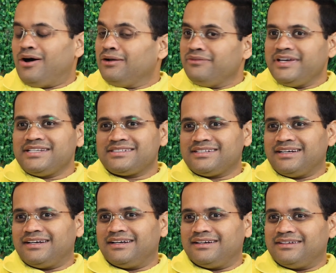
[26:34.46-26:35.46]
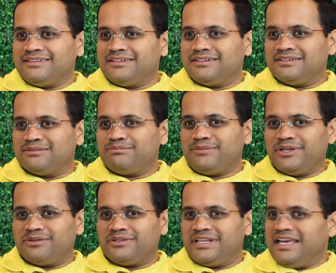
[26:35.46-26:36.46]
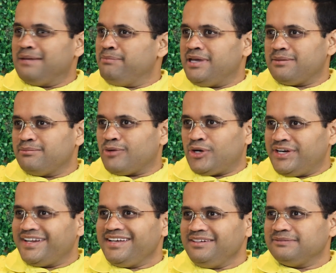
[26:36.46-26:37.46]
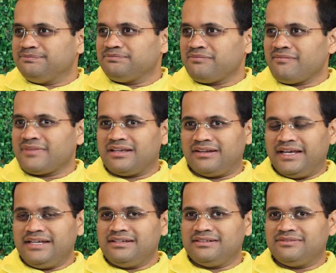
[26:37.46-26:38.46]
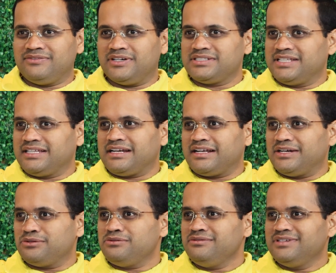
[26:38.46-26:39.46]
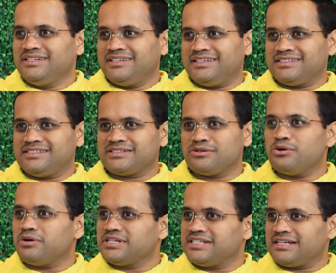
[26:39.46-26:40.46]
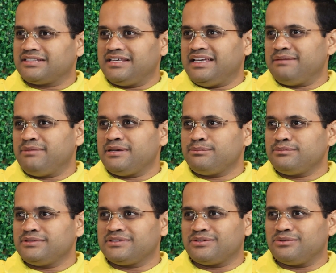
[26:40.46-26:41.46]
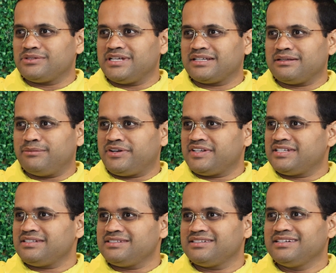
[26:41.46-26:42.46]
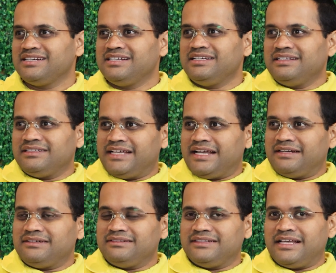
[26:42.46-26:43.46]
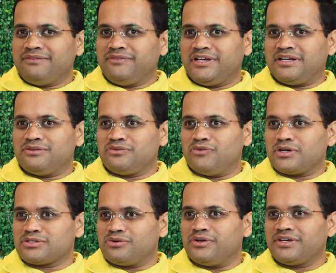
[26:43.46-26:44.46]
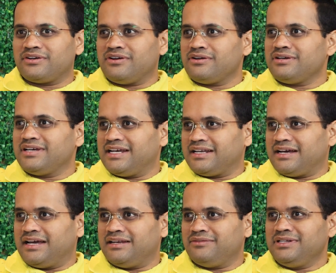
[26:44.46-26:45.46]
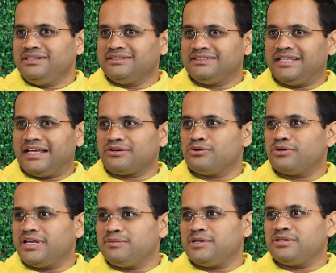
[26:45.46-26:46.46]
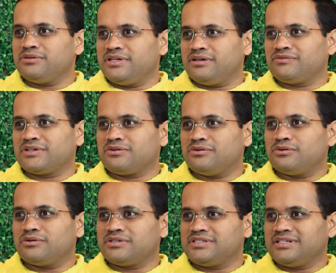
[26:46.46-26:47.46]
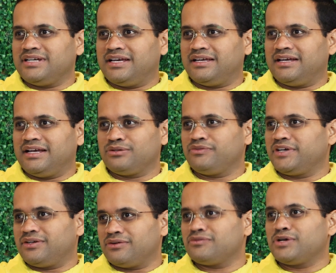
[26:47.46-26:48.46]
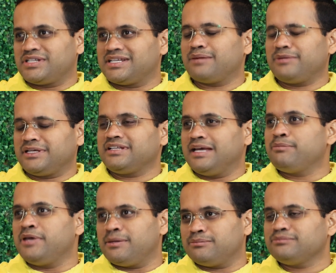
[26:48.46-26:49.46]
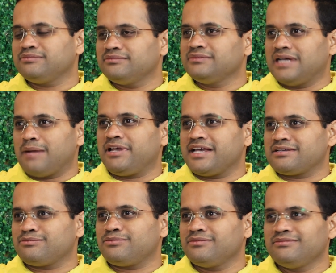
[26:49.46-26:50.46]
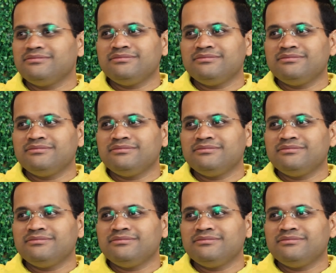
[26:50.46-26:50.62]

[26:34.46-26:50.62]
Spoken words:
Always the APM monitoring, right? First thing that I do is just go and check the APMs, go check the matrices, then figure out what's going wrong at a high level, then go deep into any of the codes and to figure out what is happening. APM, application